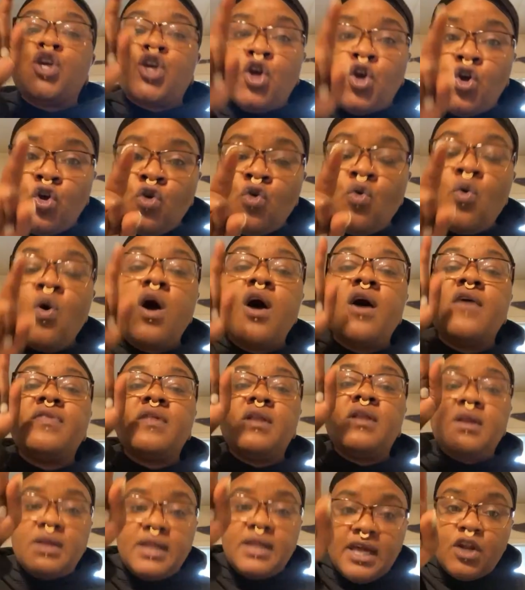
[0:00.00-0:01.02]
You are
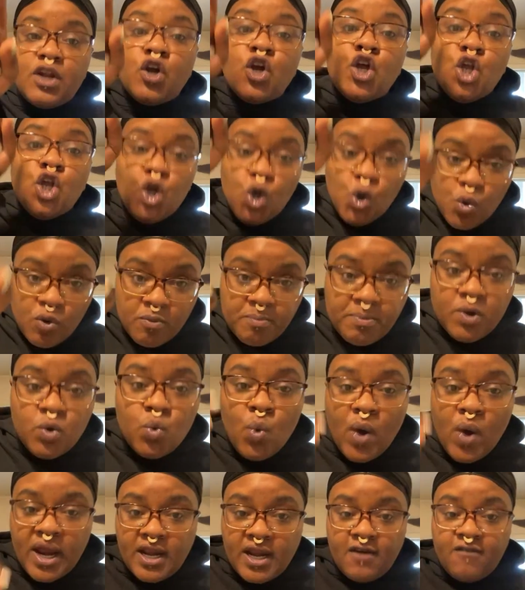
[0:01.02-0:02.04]
the leader you have been
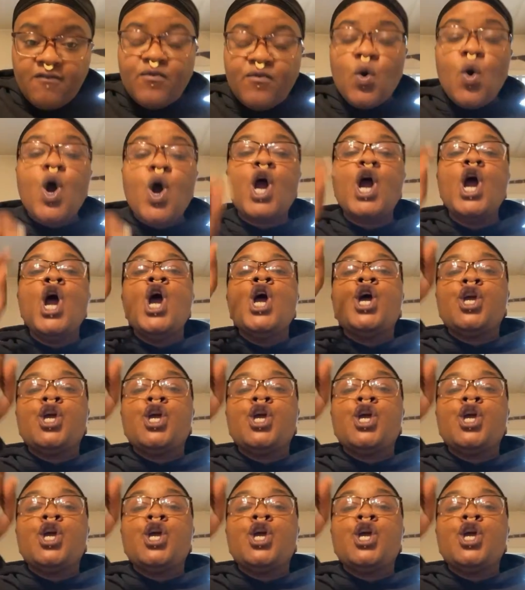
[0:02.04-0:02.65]
waiting for.